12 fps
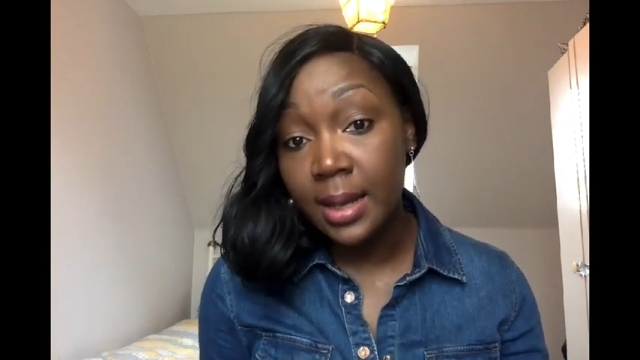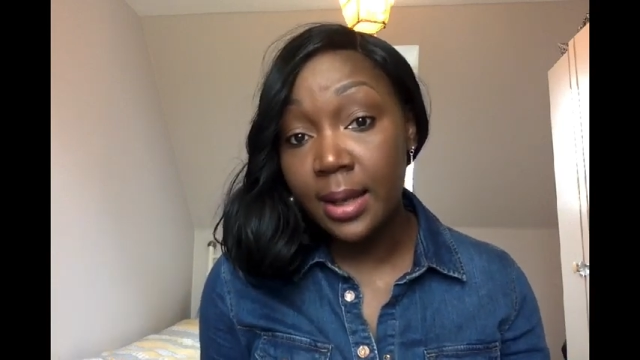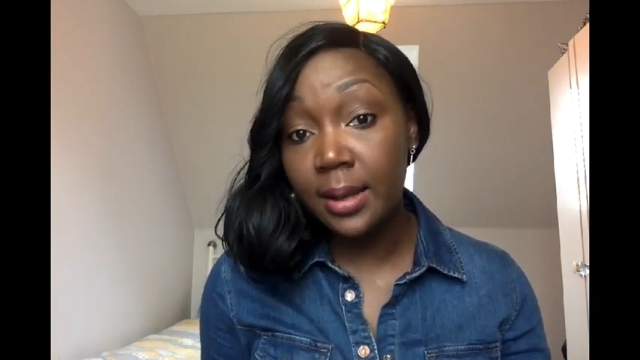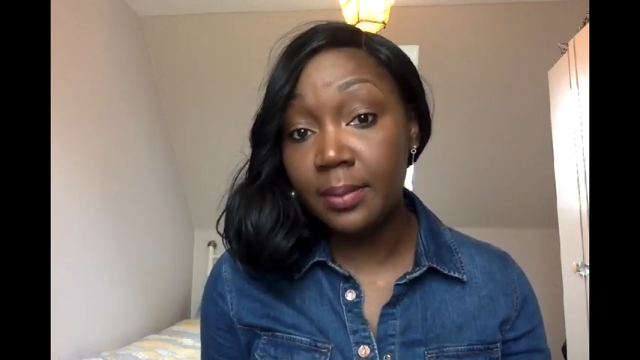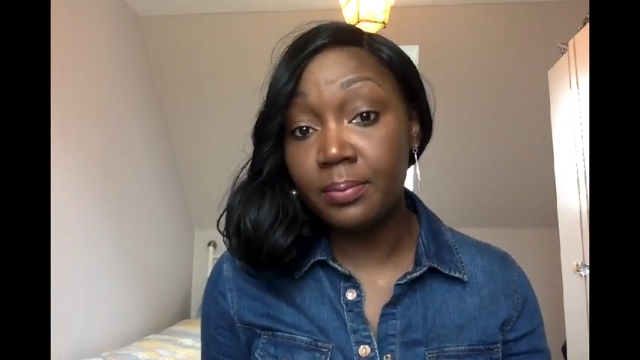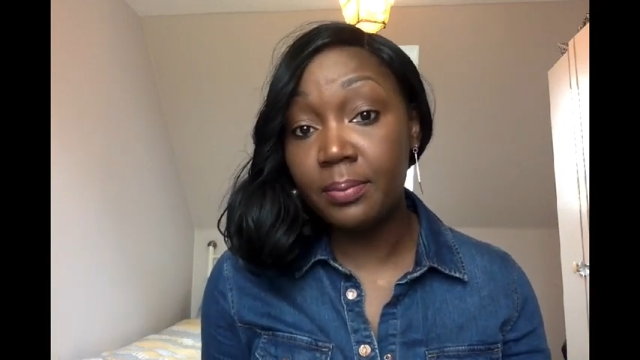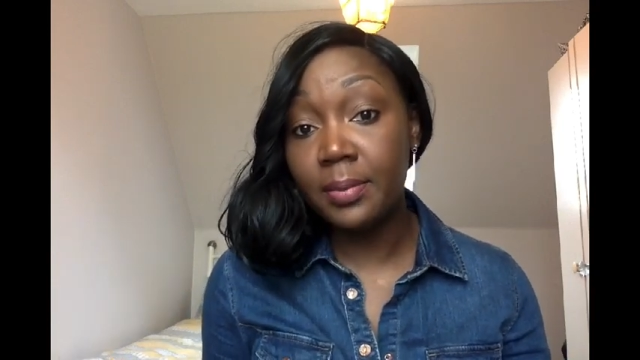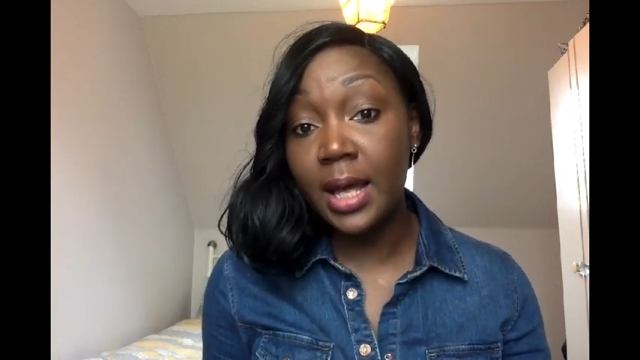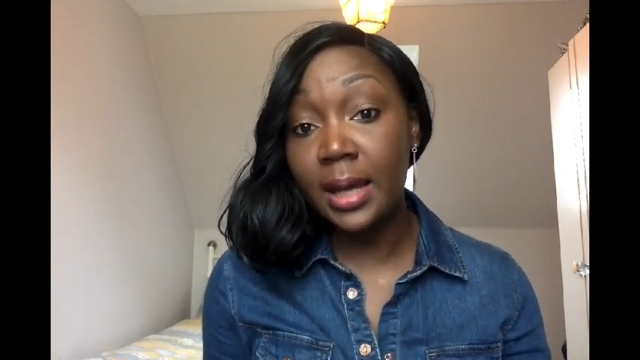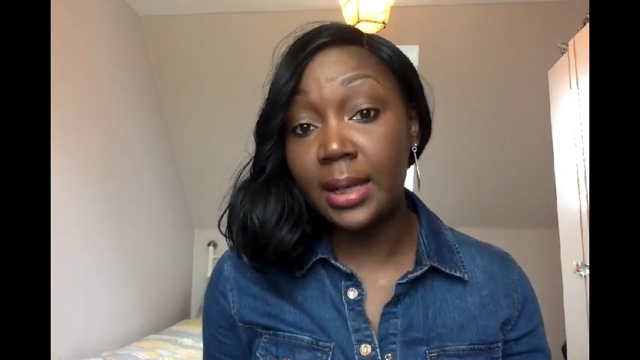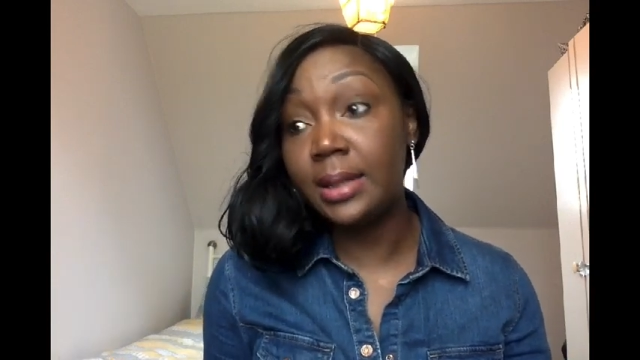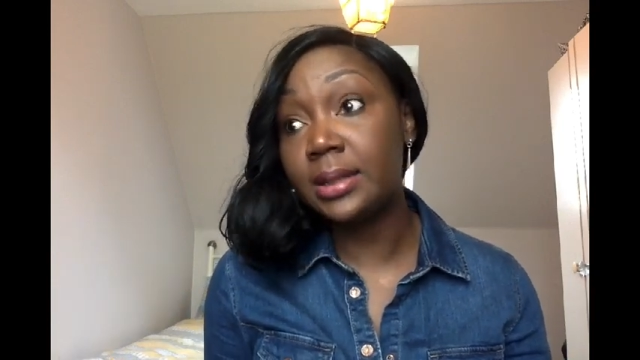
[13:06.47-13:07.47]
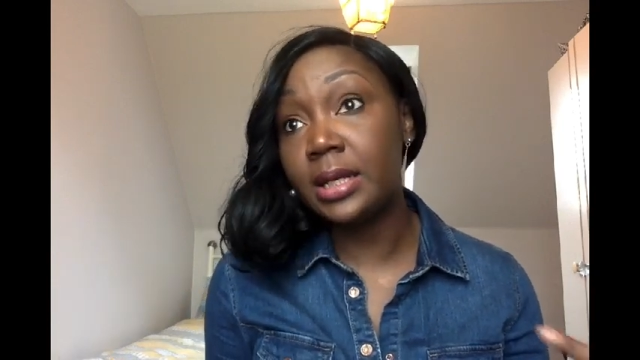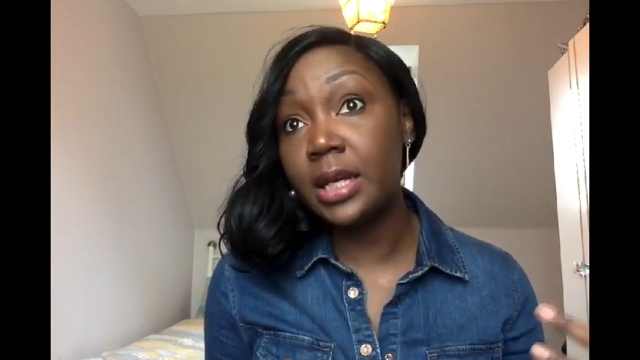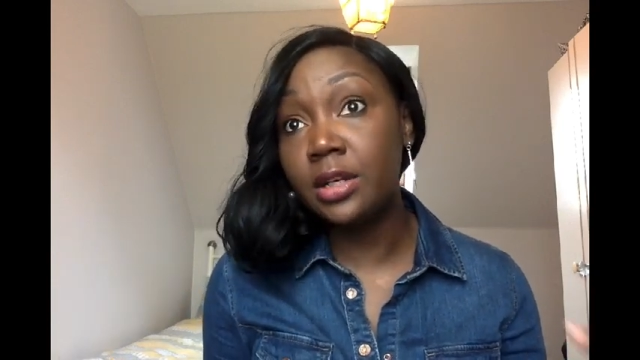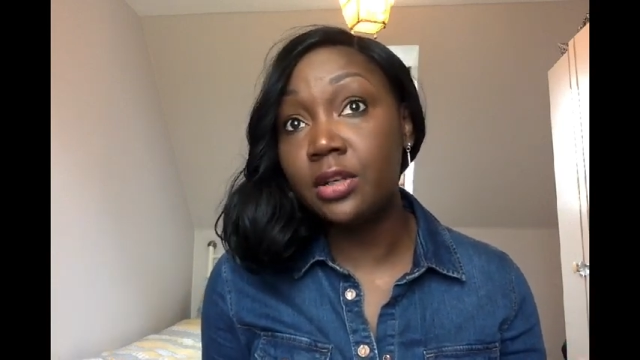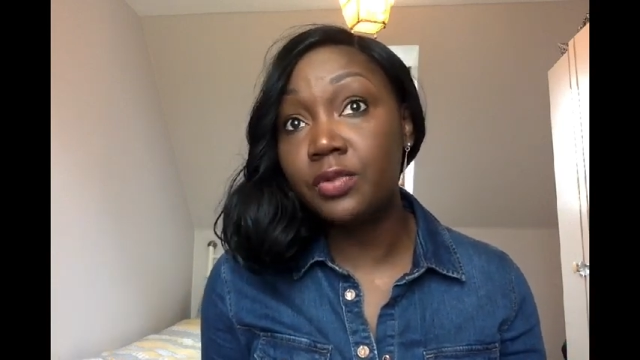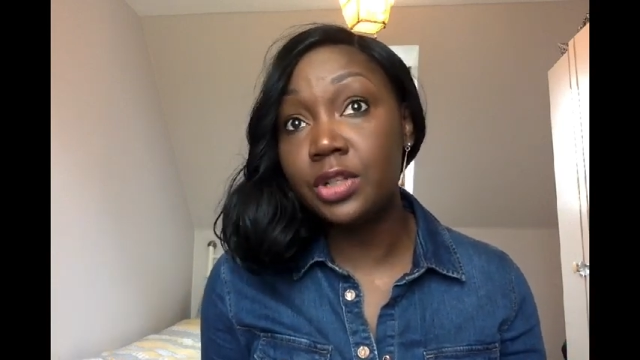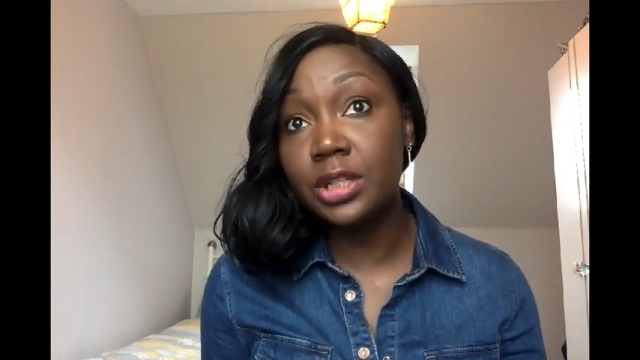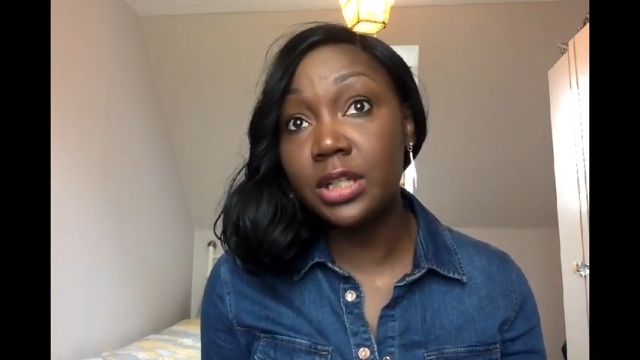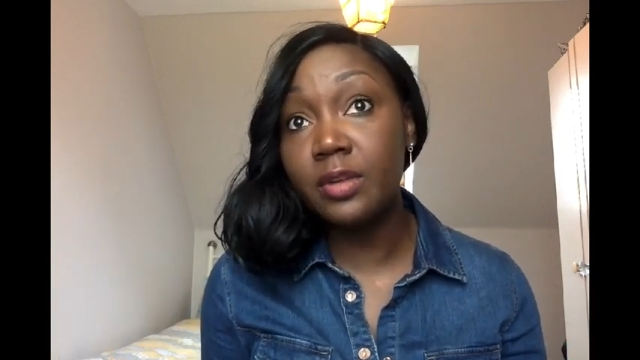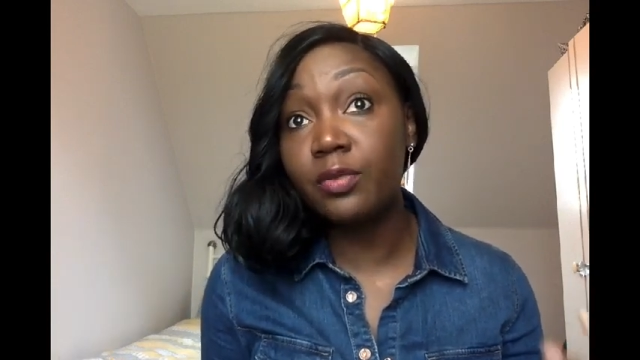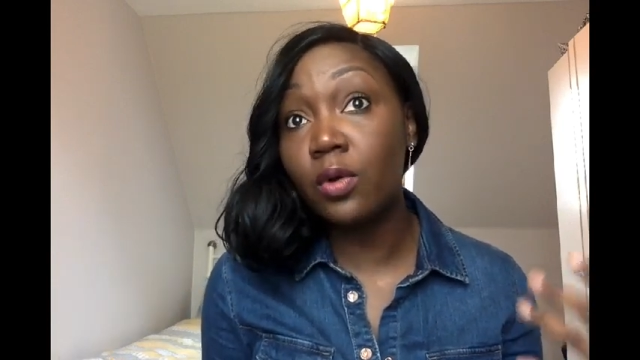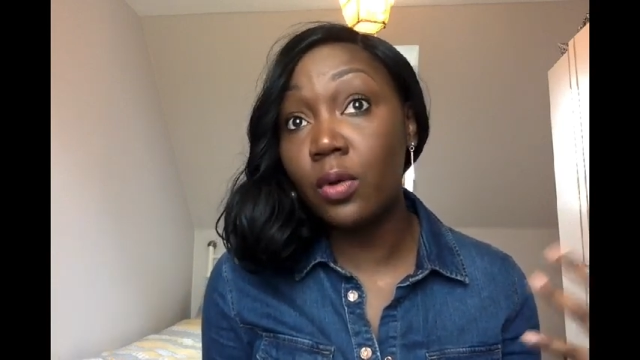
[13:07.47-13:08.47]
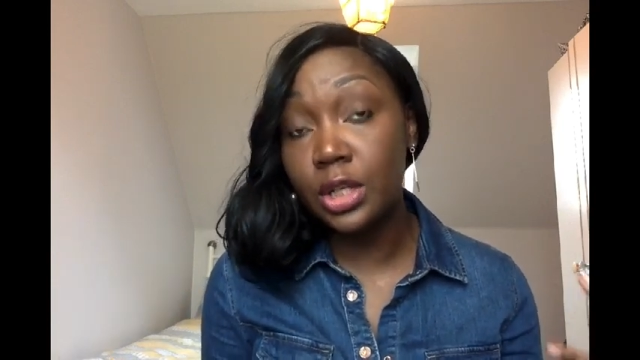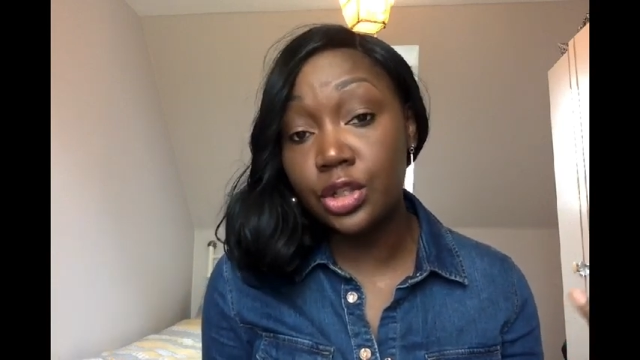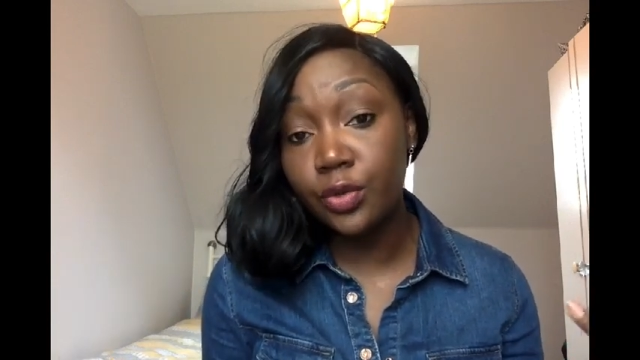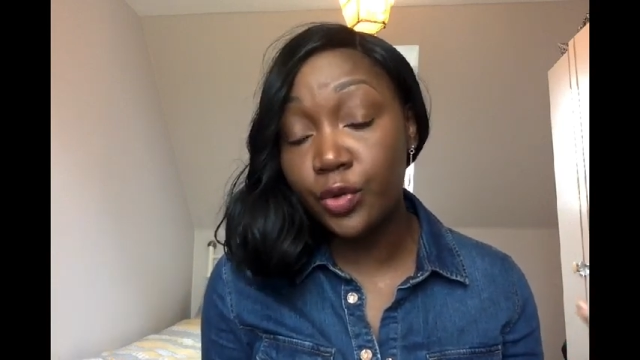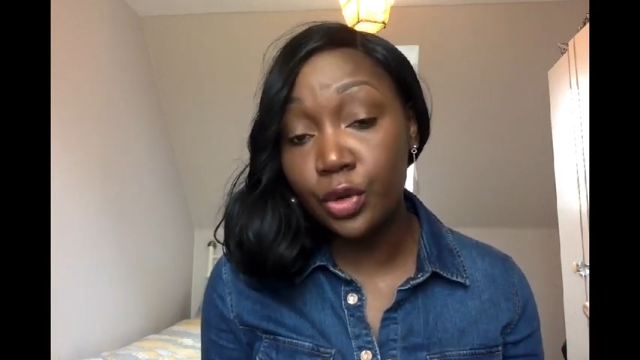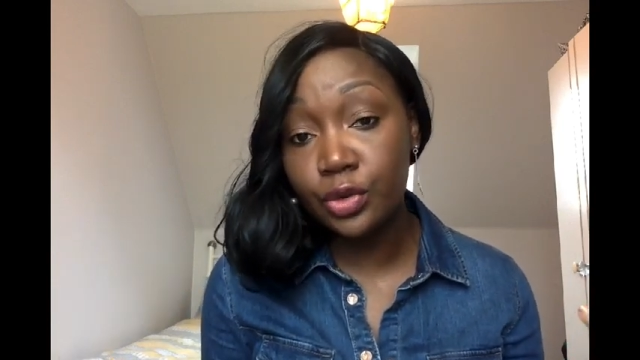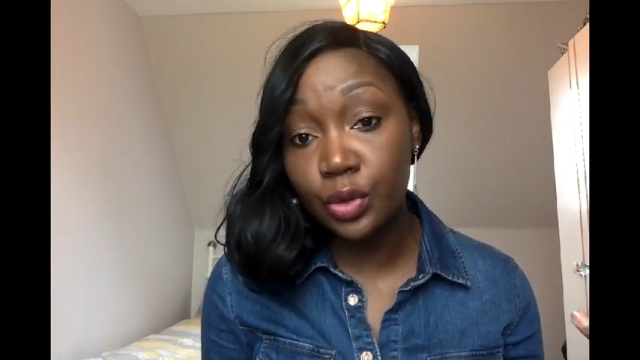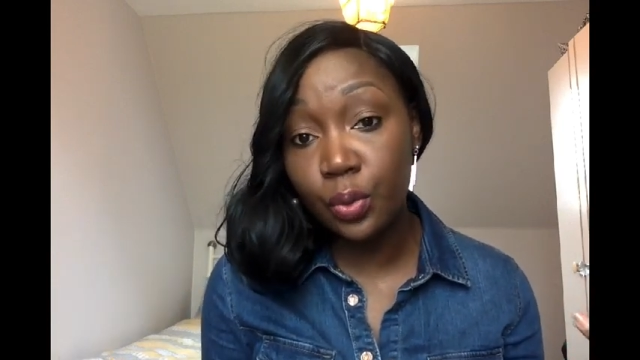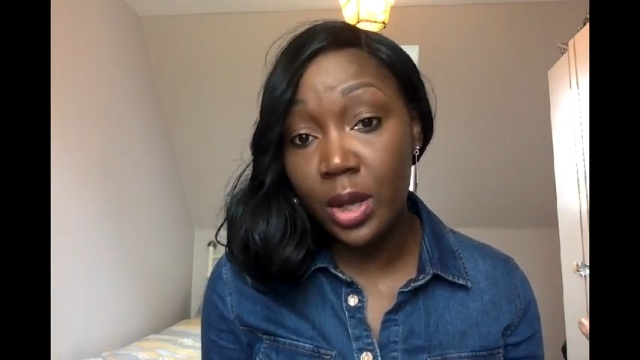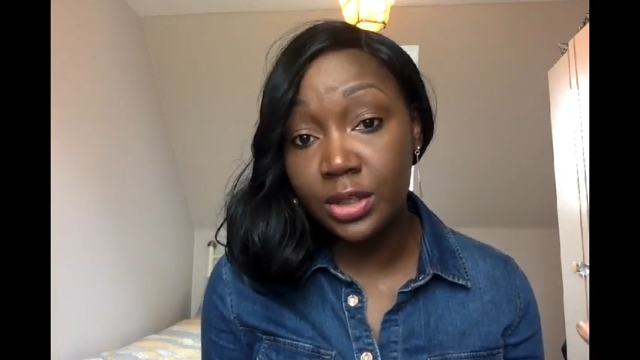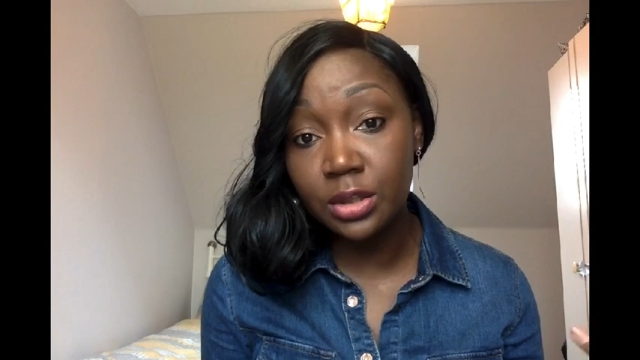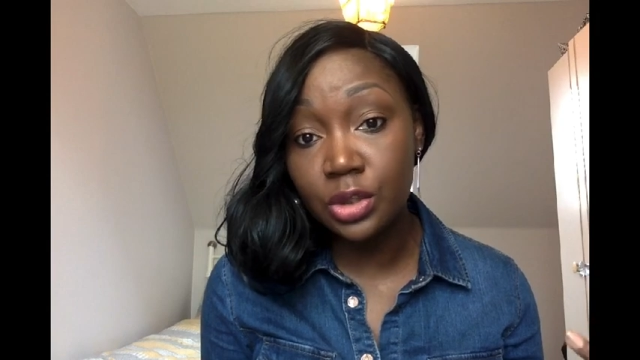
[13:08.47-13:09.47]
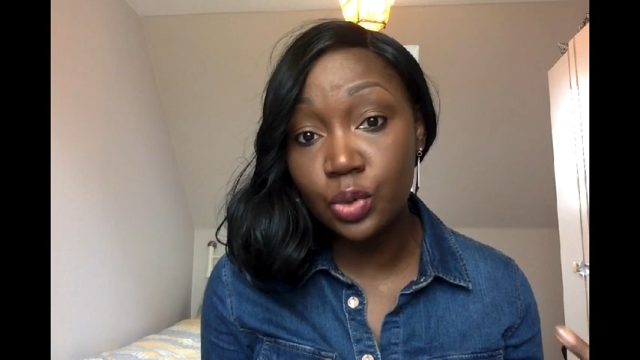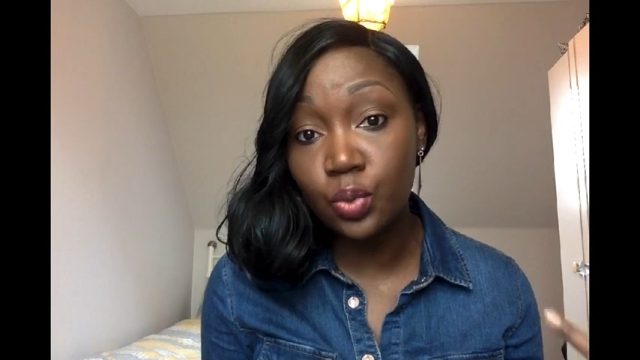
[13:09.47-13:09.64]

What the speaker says: And at the end of the day, for each of those questions,